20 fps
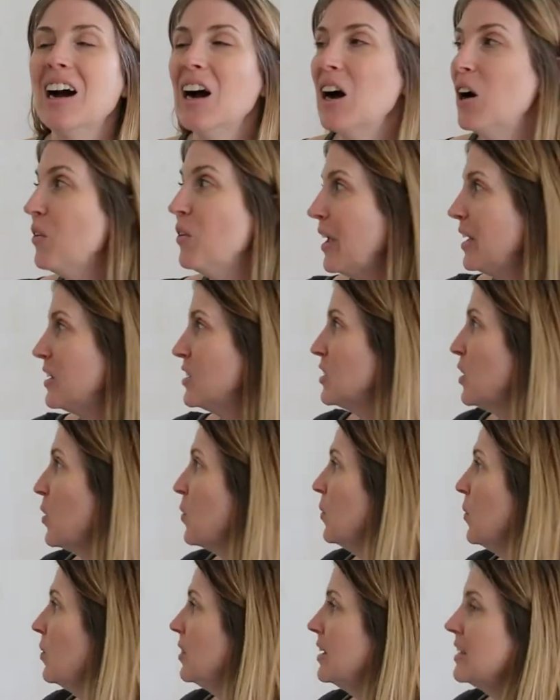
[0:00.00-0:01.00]
Okay,
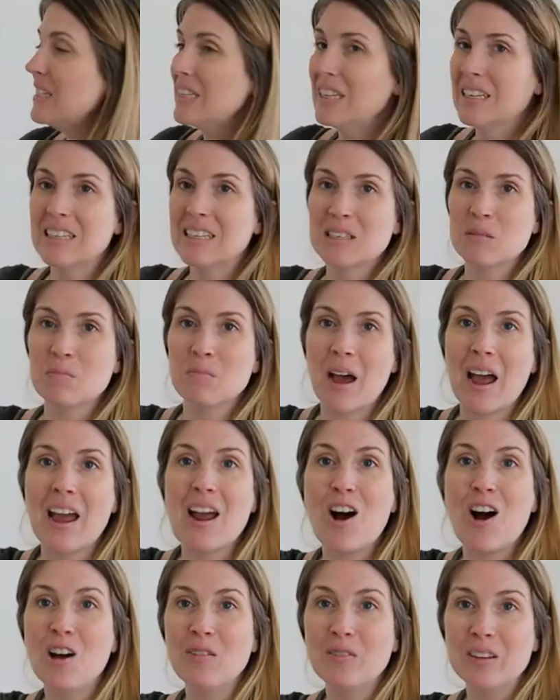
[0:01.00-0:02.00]
so this is
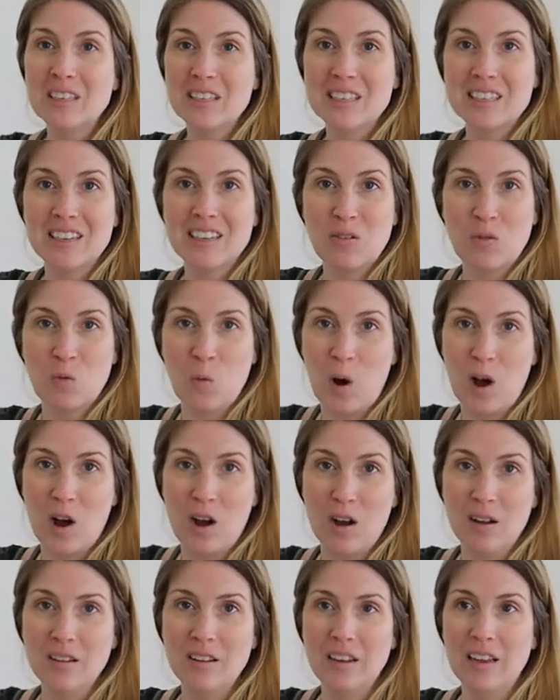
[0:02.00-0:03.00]
my office
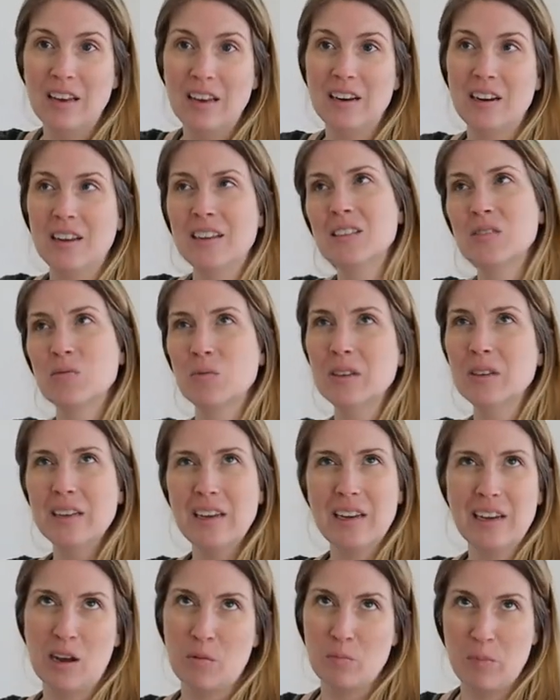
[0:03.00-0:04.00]
wall, and it's
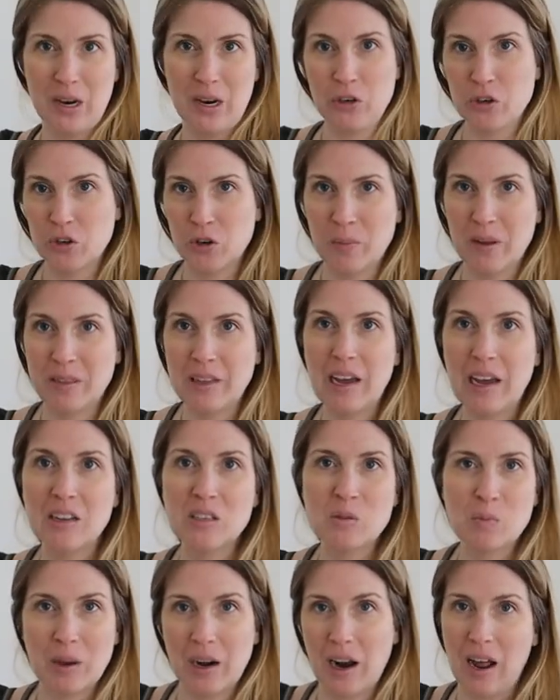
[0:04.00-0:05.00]
really a bedroom in the
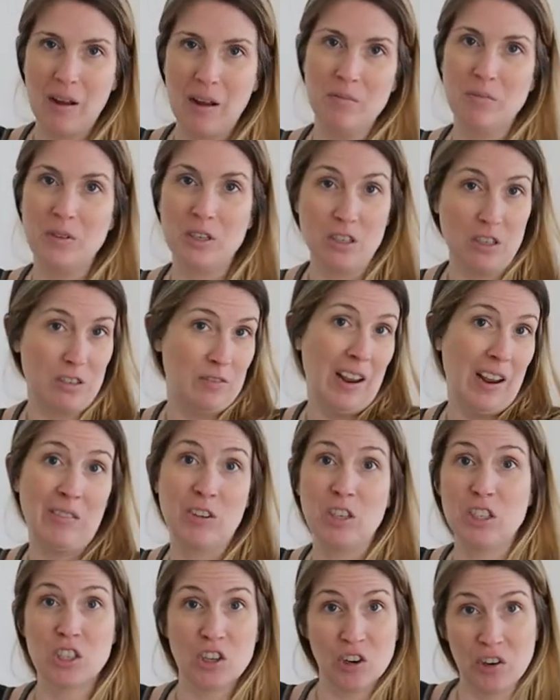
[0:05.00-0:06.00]
house, but I have
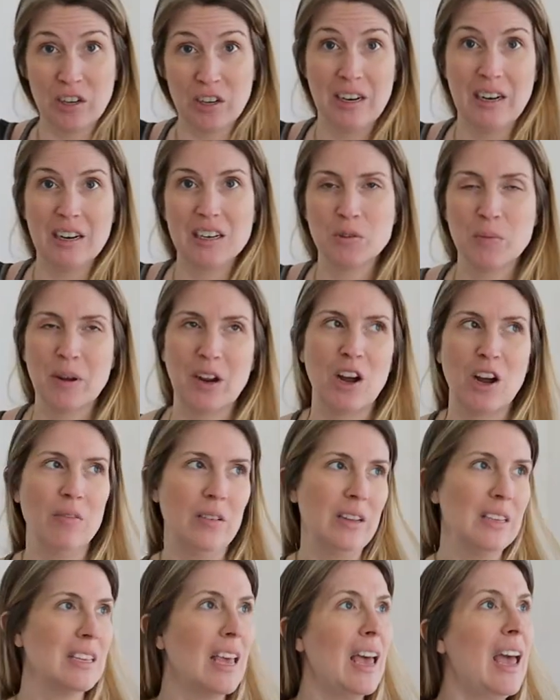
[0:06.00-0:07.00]
just turned it into my
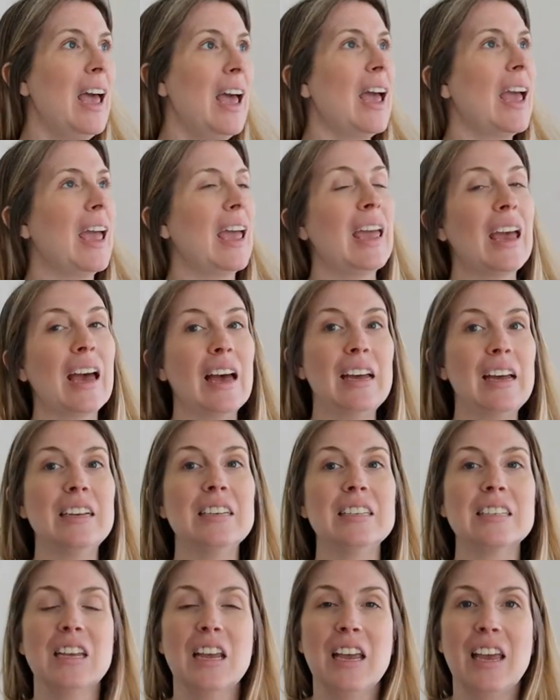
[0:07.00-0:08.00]
office.
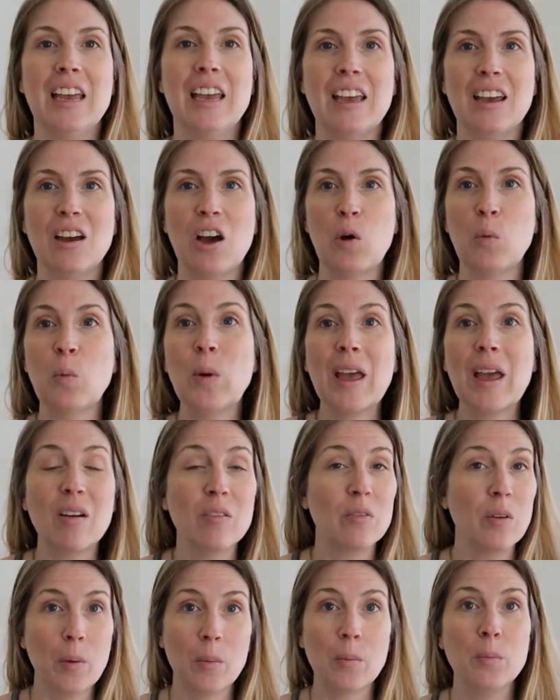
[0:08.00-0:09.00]
And we
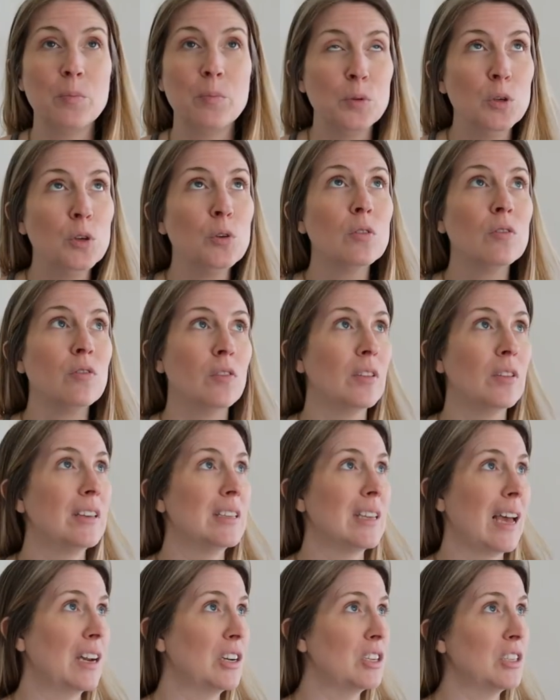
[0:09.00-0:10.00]
have beautiful,
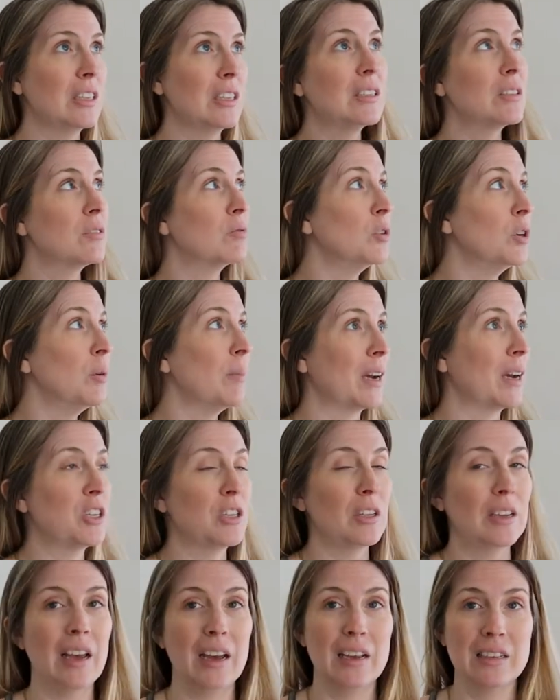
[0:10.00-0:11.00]
this, actually, this room
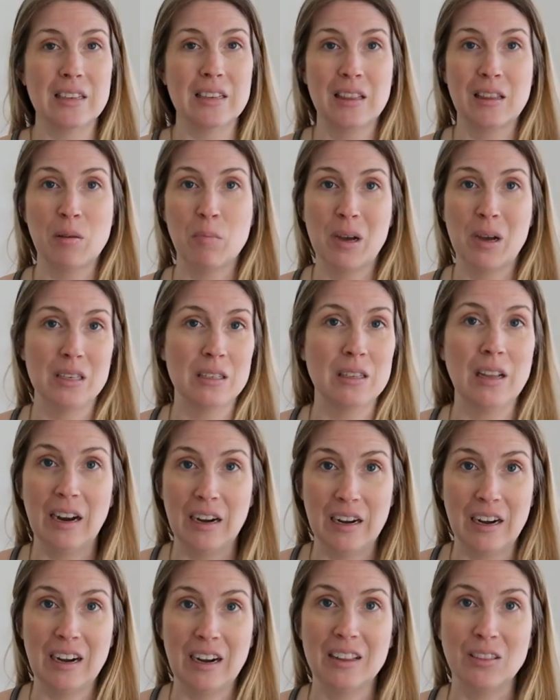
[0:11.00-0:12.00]
actually has the best
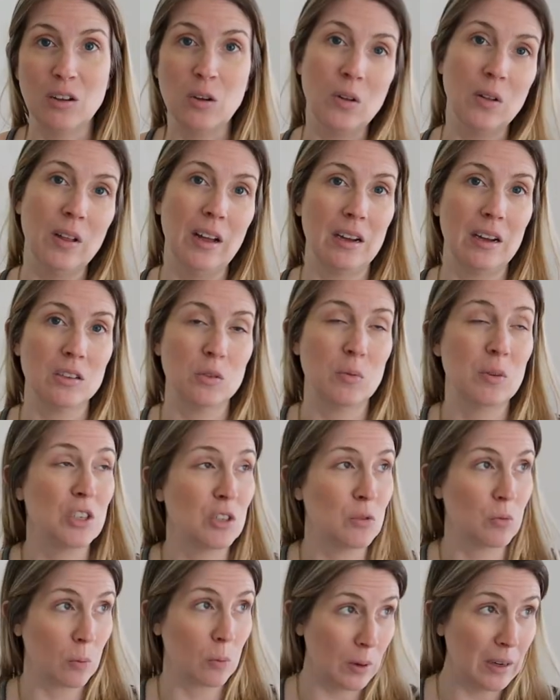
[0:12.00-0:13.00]
lighting in the whole house, which
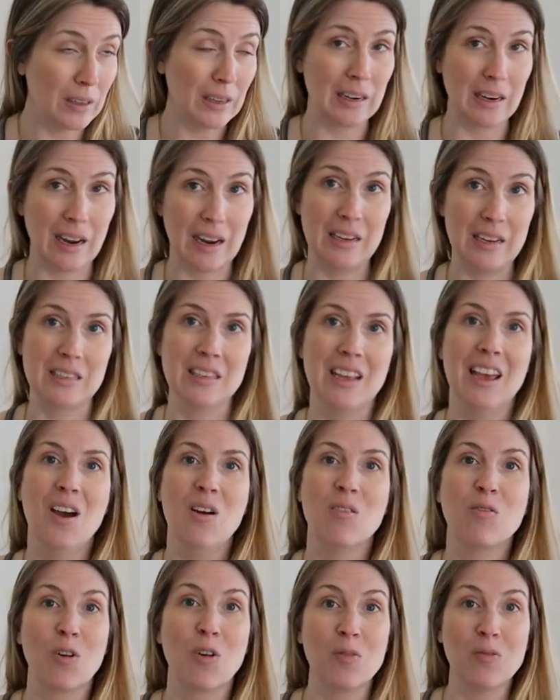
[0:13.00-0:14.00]
is really nice
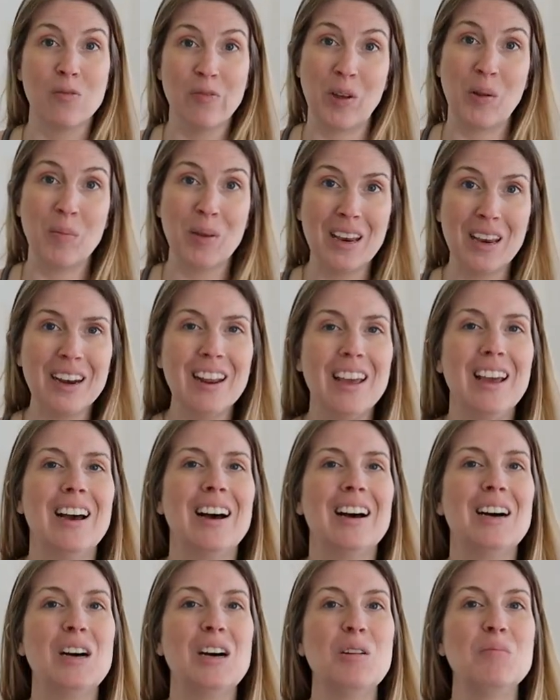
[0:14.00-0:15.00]
for filming.
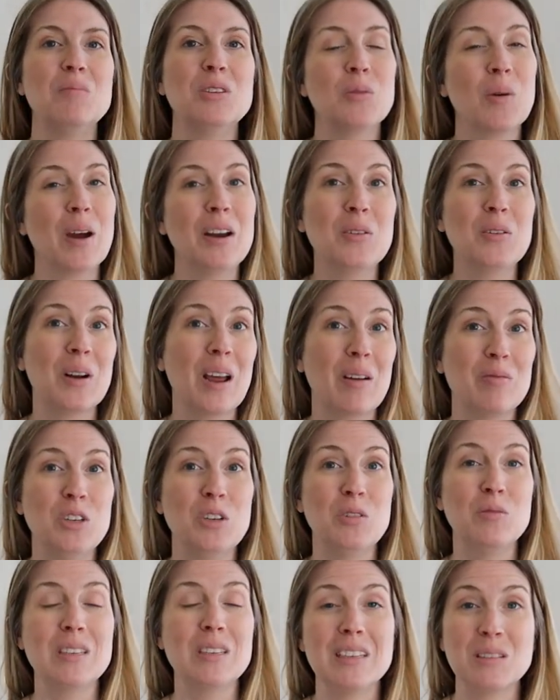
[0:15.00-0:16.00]
Um, so I don't have to
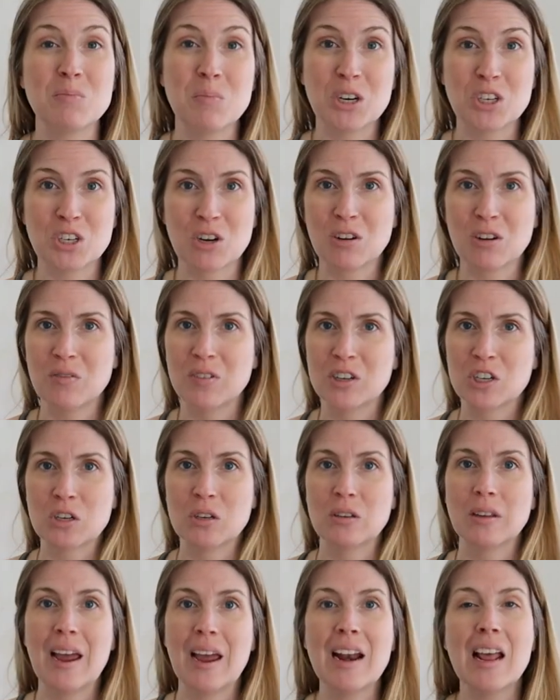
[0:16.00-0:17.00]
use as much
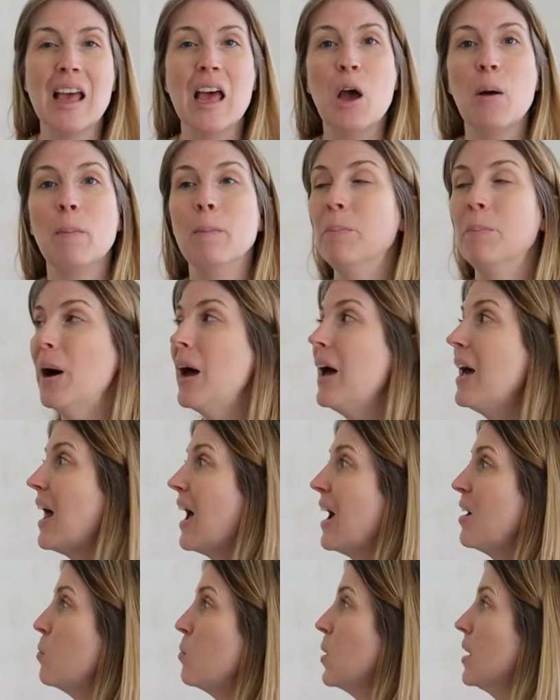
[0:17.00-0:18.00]
artificial light, but
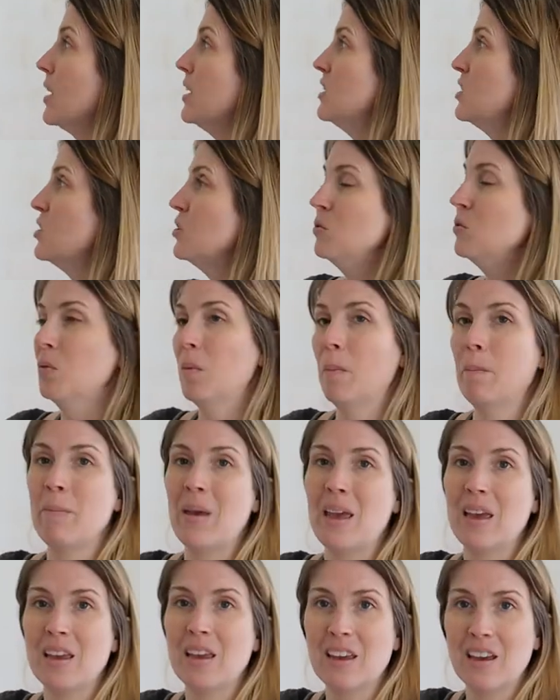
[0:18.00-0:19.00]
I wanted to
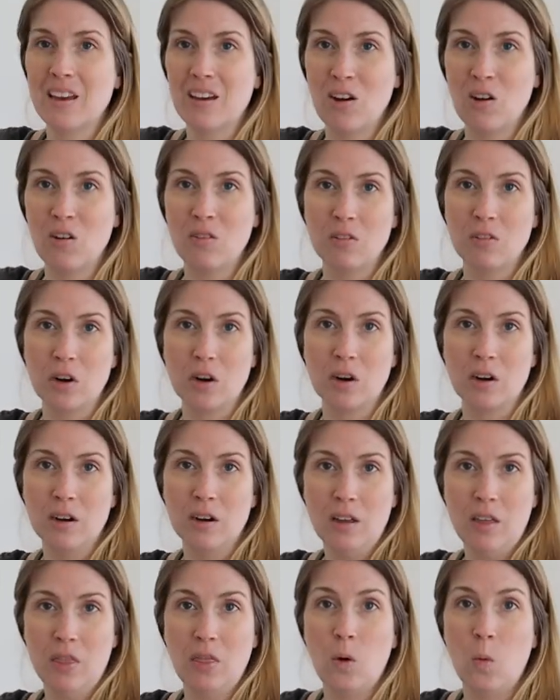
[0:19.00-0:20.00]
make over
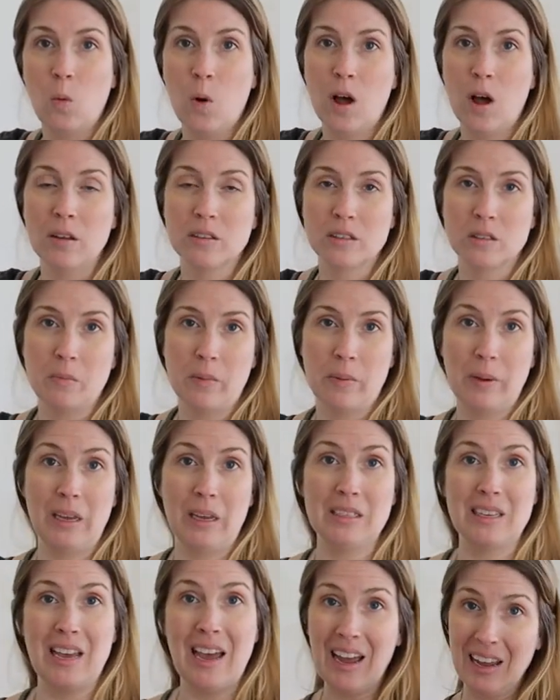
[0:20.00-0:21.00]
the walls
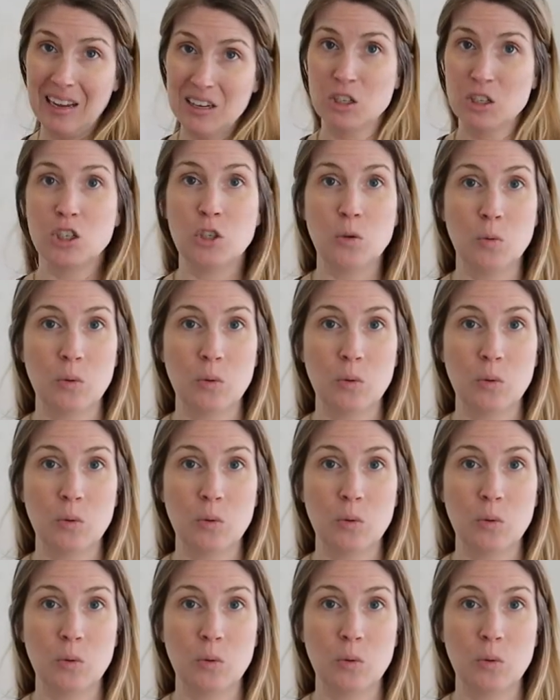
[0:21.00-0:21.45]
because as you